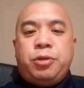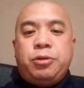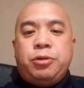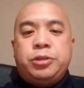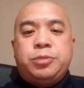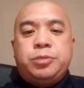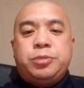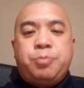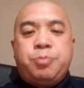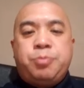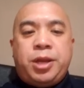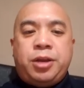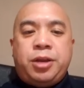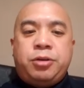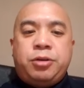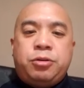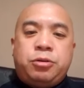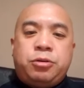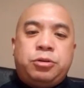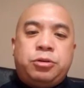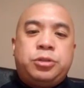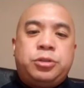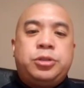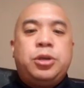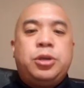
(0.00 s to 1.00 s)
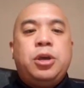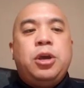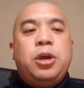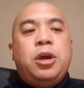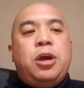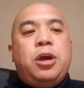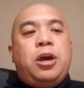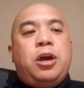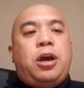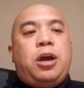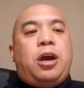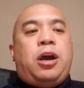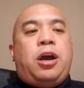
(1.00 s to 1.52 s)
it's medicals,
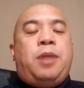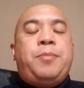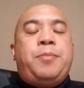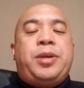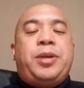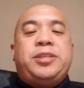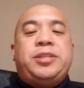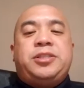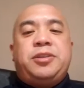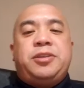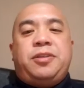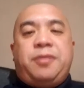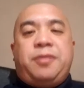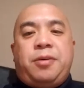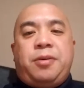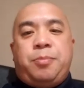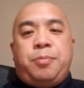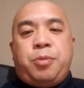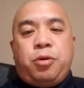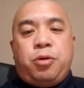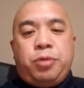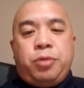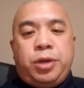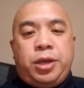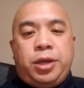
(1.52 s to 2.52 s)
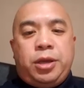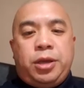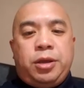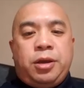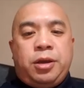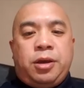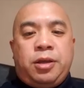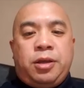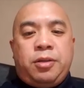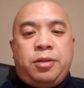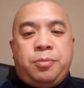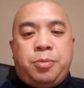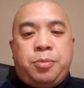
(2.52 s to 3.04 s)
make sure the opponent
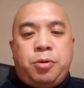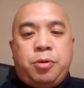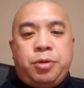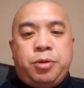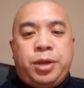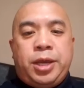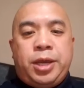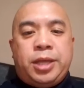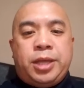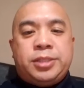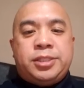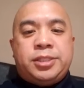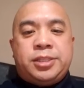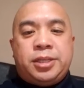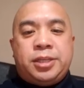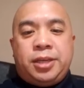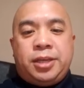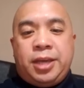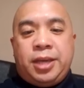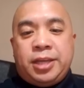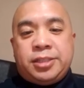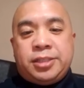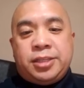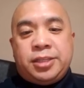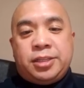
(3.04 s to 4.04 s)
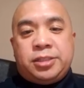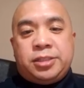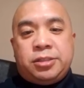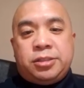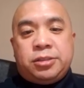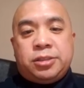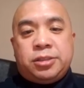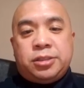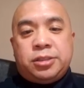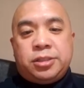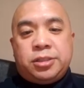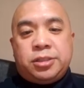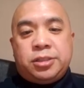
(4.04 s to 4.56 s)
gets
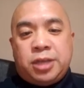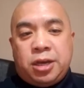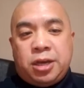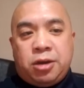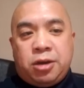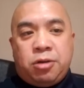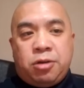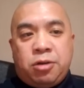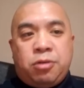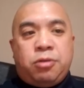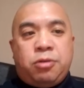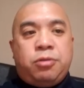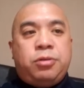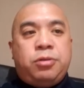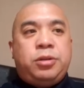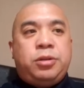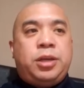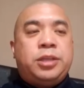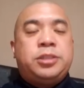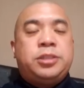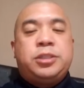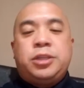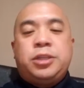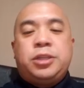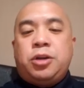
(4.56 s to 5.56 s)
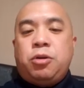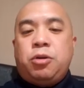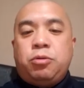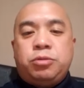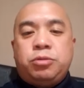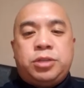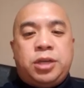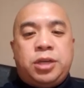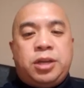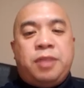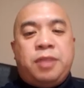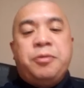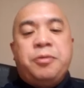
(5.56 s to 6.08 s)
into town, gets to the
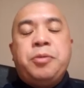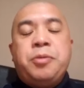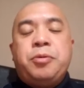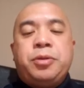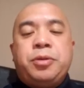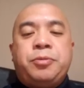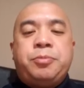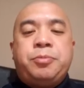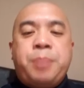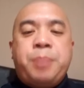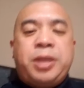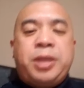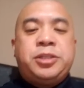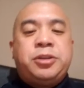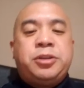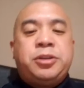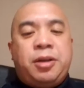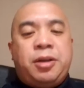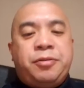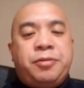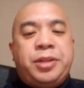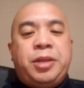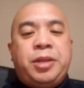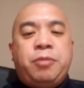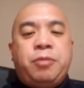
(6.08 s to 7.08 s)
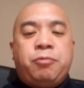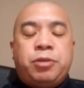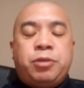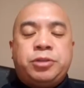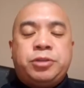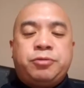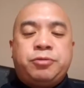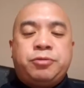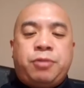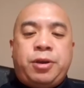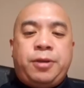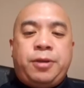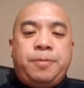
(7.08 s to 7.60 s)
hotel. Make sure everything runs
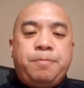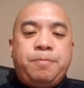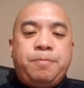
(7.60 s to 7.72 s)
right.